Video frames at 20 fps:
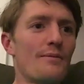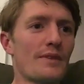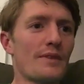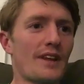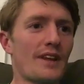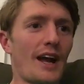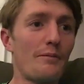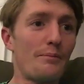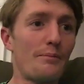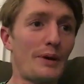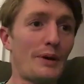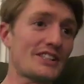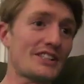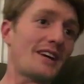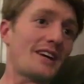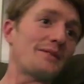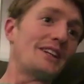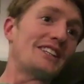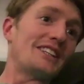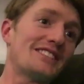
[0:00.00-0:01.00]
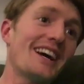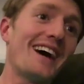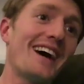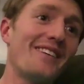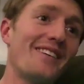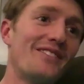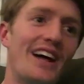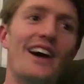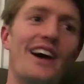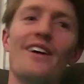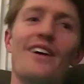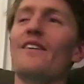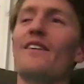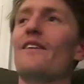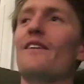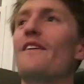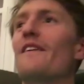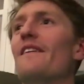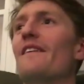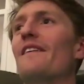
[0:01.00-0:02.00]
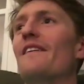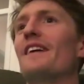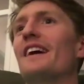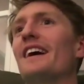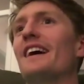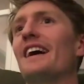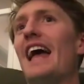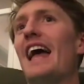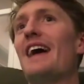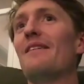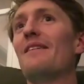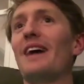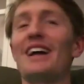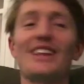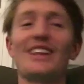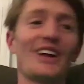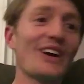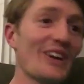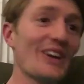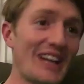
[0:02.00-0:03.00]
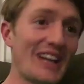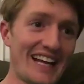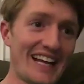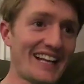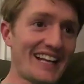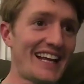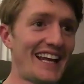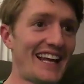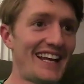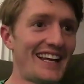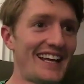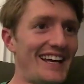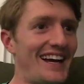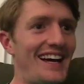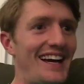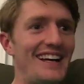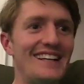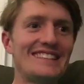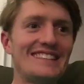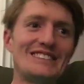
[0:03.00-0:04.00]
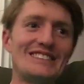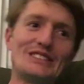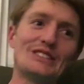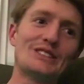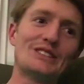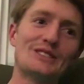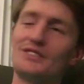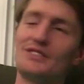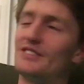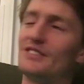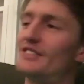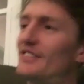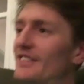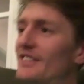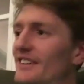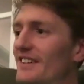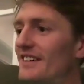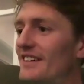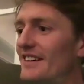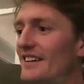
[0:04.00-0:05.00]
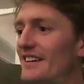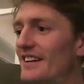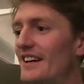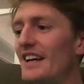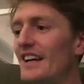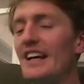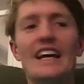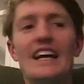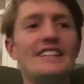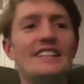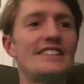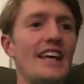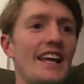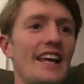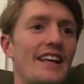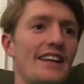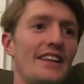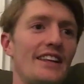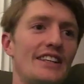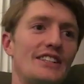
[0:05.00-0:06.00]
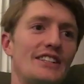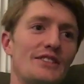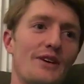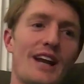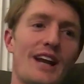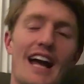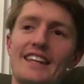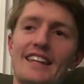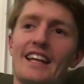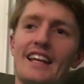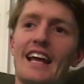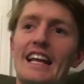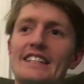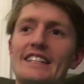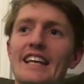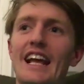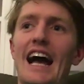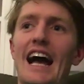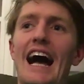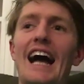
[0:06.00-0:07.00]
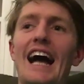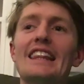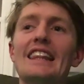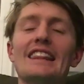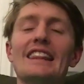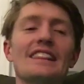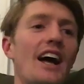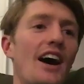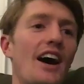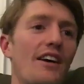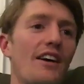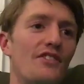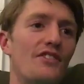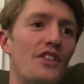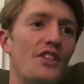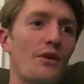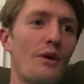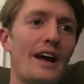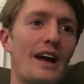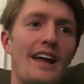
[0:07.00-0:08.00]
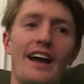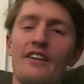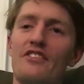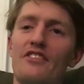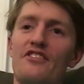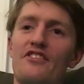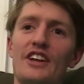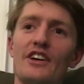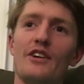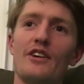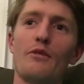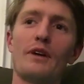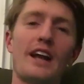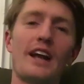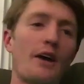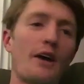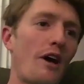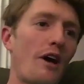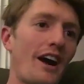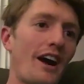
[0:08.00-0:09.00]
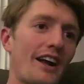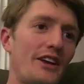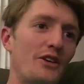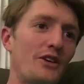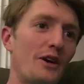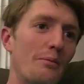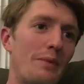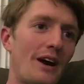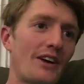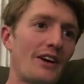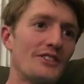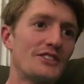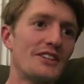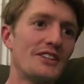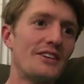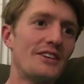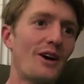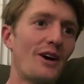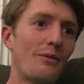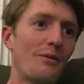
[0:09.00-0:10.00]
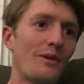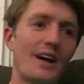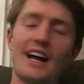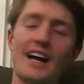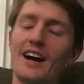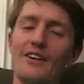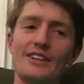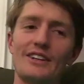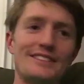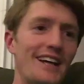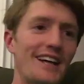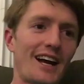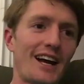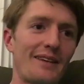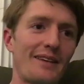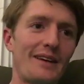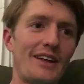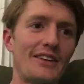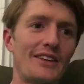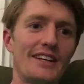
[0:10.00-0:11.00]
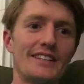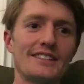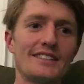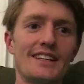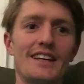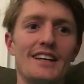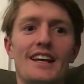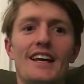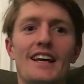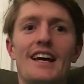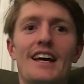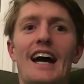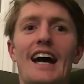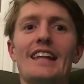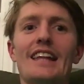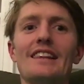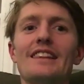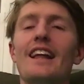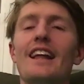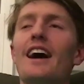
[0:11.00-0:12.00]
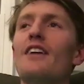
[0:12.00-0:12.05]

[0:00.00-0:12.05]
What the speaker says: Push come to shove though. Am I learning it? Oof. It's like, this is what I think. It's like, I love the way I feel when I walk into a Barnes and Noble. I always talk about this. I love